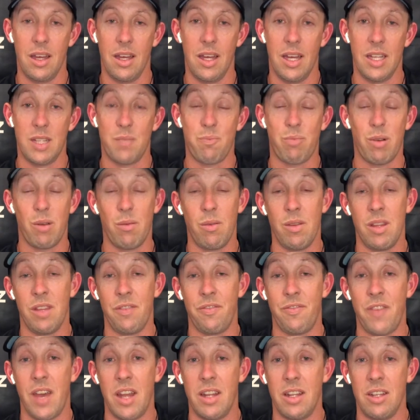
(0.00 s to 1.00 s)
It's probably the
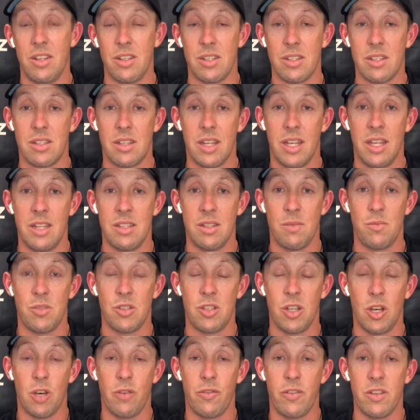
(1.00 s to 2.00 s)
fact he's
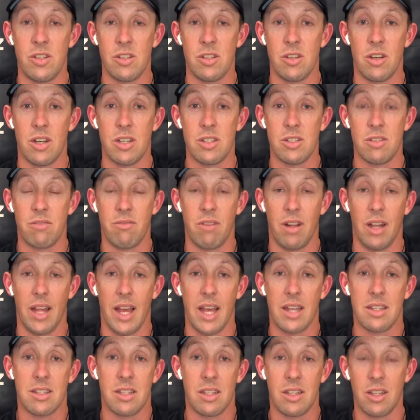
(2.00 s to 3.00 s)
himself. He's nice and
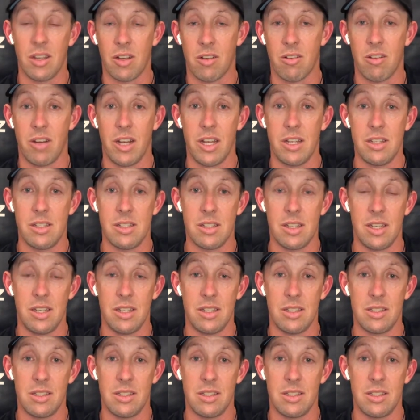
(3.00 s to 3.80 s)
relaxed at the crease.